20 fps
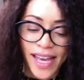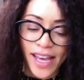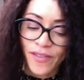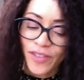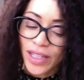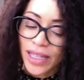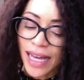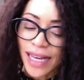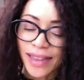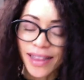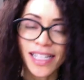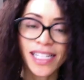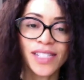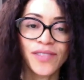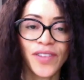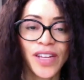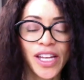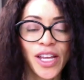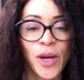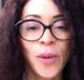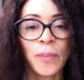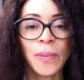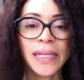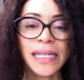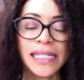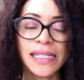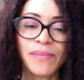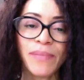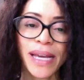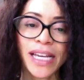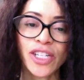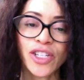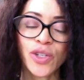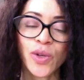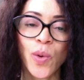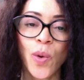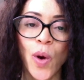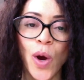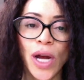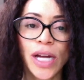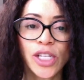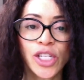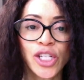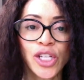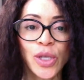If you like this video, please make sure